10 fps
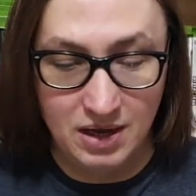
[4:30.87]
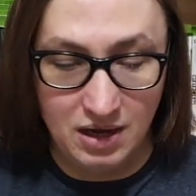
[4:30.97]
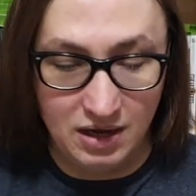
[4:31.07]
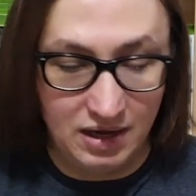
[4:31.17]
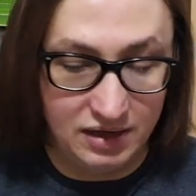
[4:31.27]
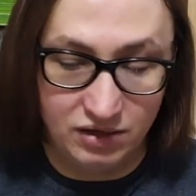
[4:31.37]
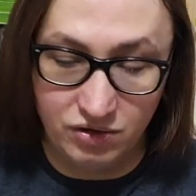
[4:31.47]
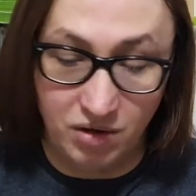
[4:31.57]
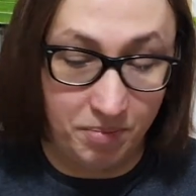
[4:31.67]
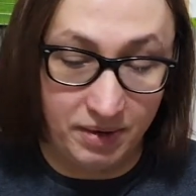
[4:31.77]
It's all
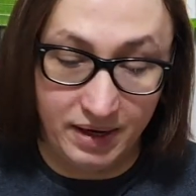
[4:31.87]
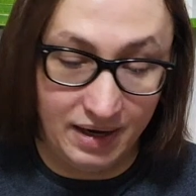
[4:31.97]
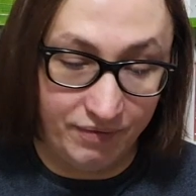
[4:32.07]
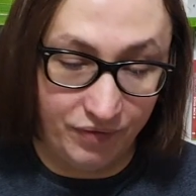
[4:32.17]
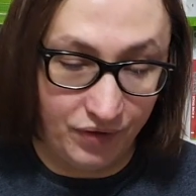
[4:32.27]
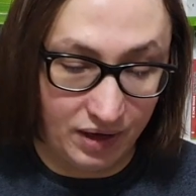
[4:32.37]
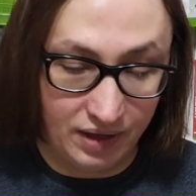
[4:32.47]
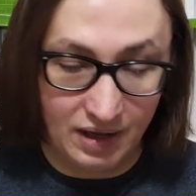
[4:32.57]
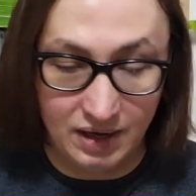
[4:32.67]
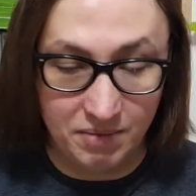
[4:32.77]
complete and everything like
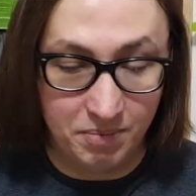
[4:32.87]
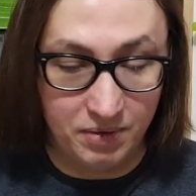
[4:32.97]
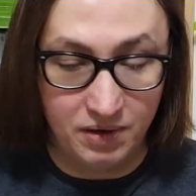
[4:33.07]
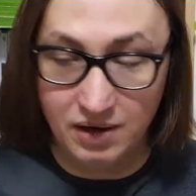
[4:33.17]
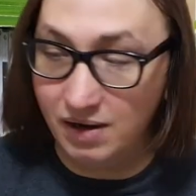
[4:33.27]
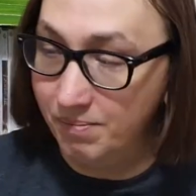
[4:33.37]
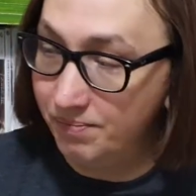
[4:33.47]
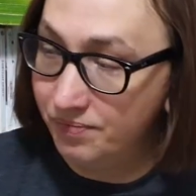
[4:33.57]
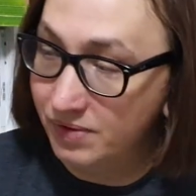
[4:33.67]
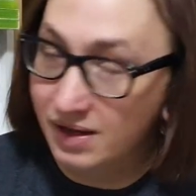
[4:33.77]
that. But
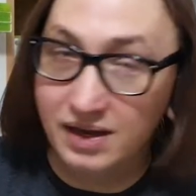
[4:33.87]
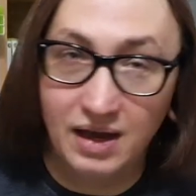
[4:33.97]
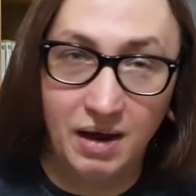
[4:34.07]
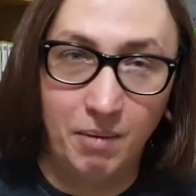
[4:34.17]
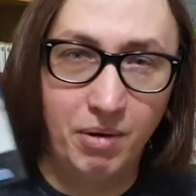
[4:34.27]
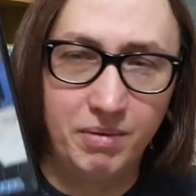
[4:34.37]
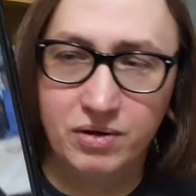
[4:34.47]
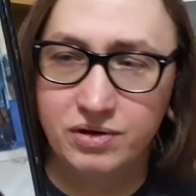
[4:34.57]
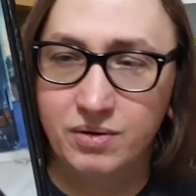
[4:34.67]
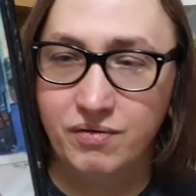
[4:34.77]
yeah, I probably
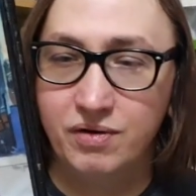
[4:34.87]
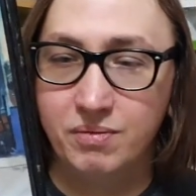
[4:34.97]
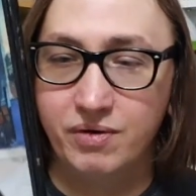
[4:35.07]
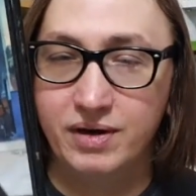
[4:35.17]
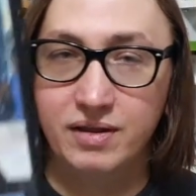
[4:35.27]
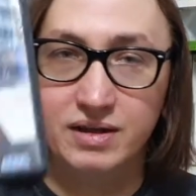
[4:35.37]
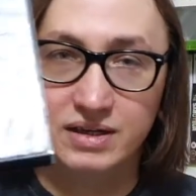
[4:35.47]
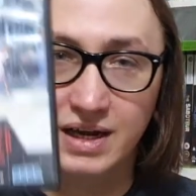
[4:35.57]
could do with an upgrade of this.